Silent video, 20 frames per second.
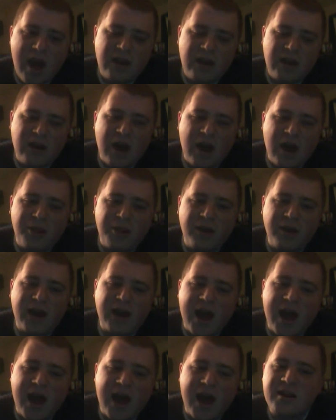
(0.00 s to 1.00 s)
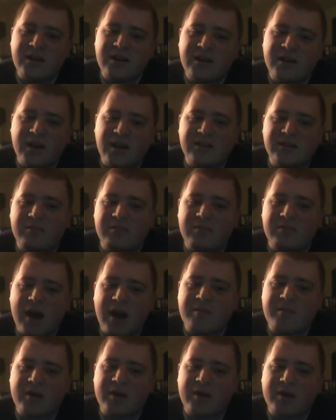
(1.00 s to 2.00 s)
Nothing Kenya does, in
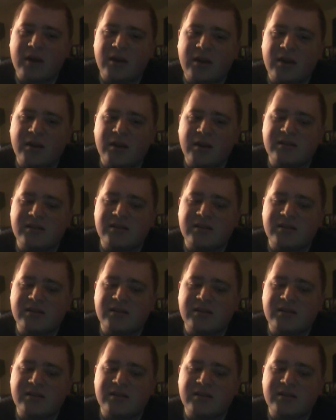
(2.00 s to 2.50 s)
my opinion,